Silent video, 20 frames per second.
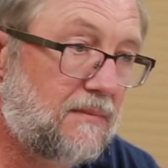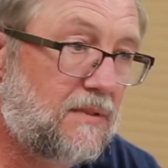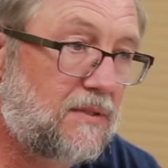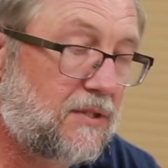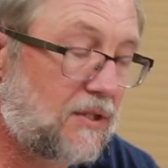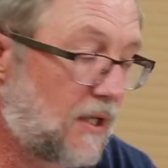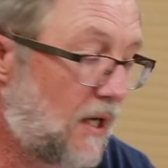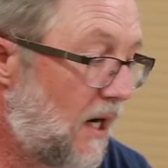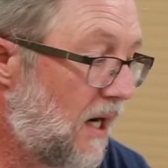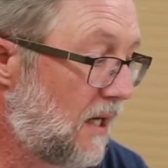
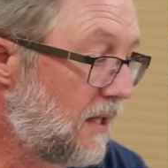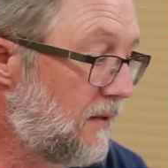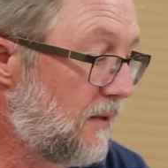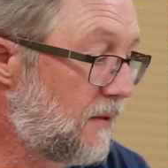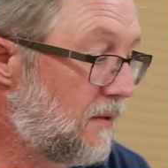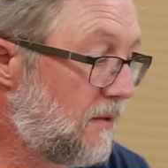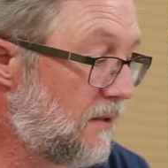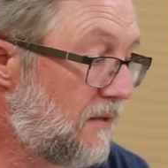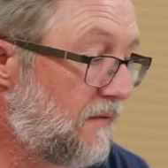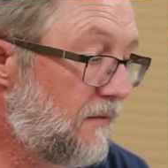Chalk,
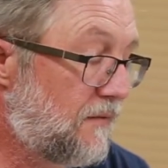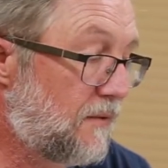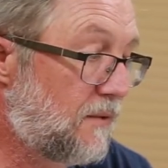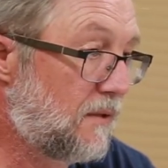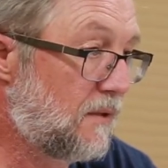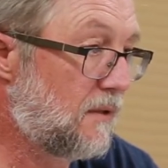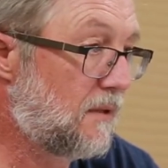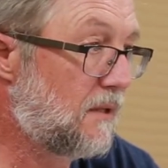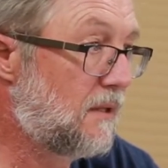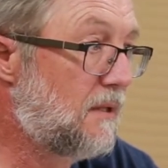they're good
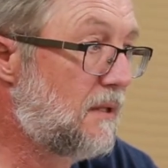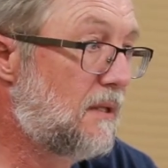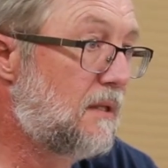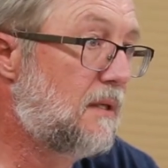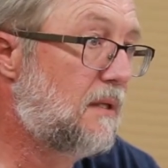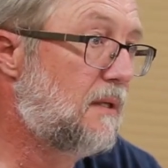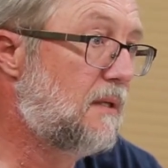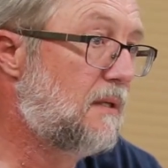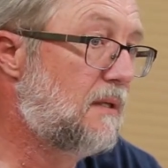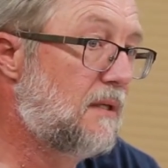for
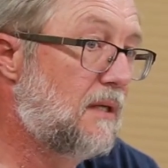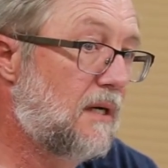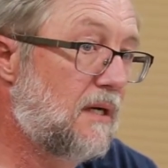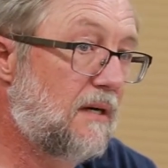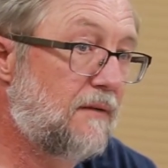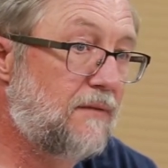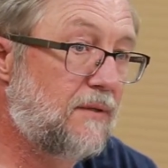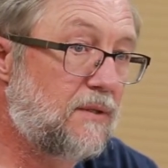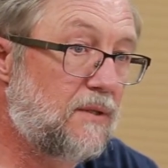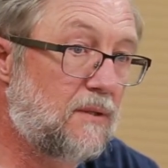
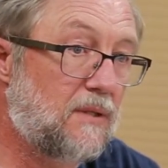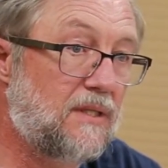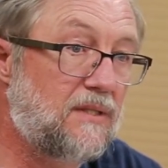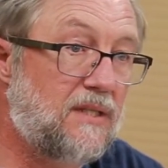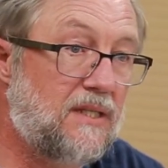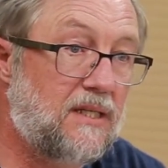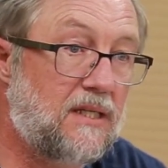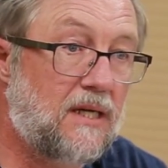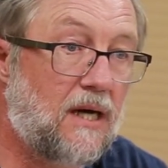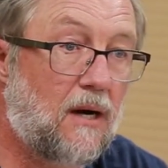if you're doing
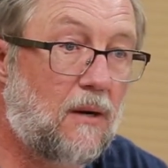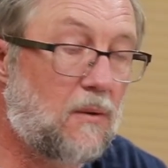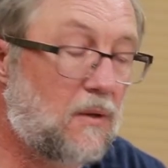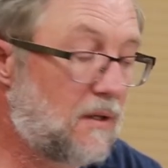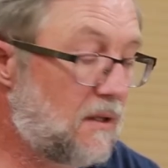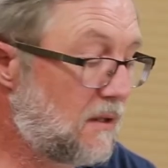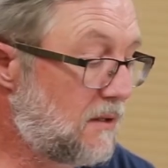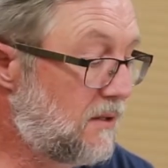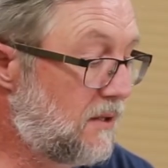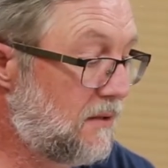decal
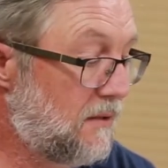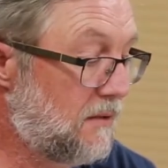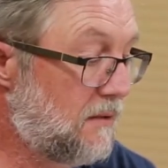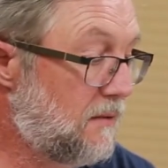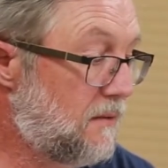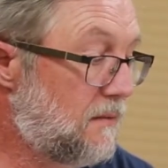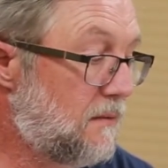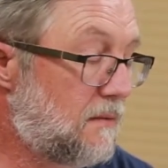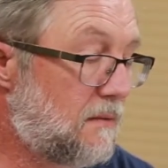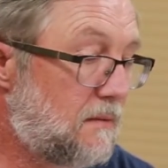work
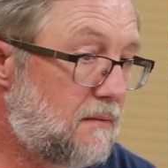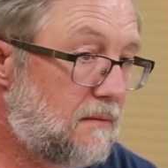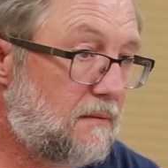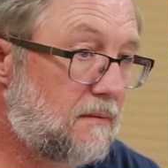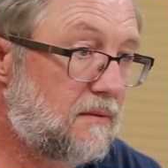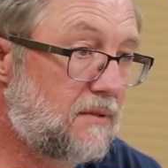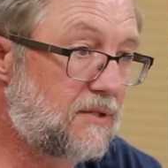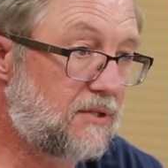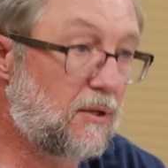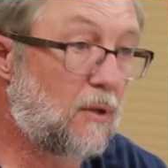to
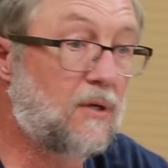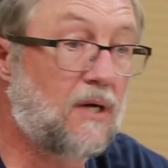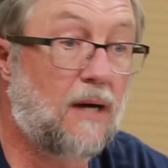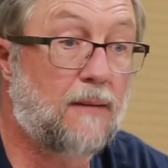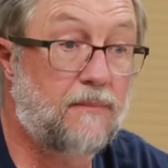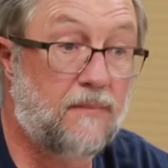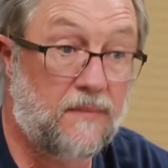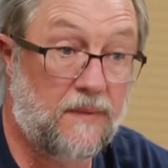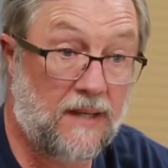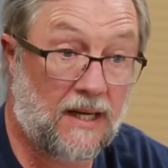soak
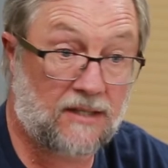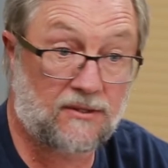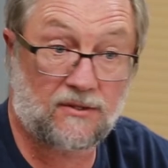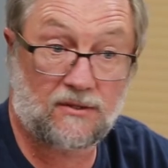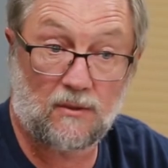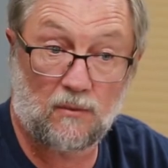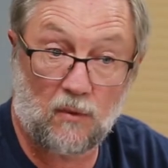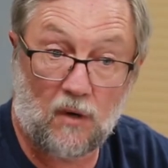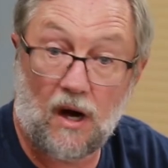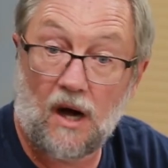up
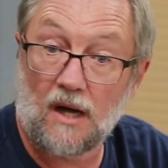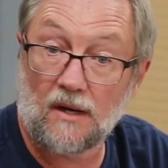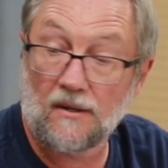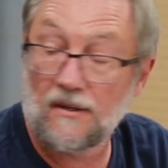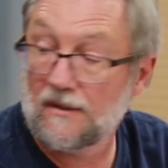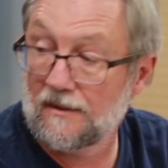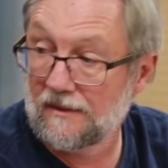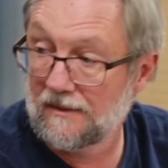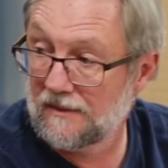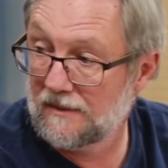extra
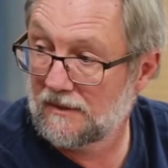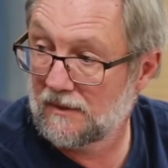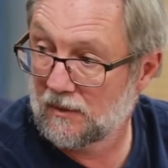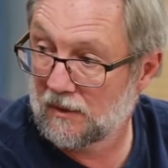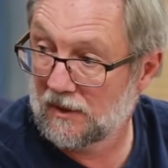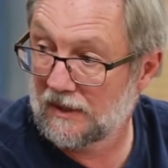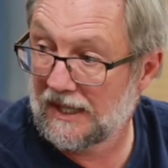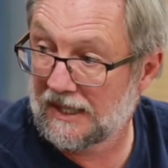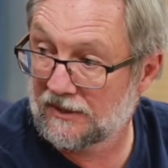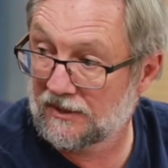water
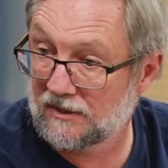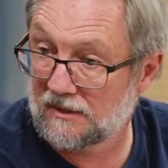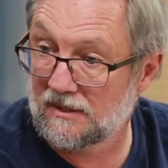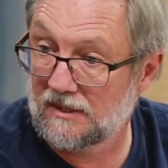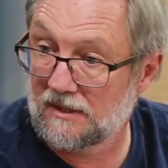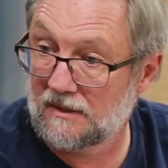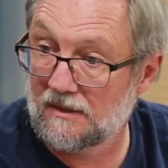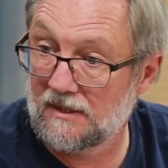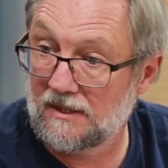or extra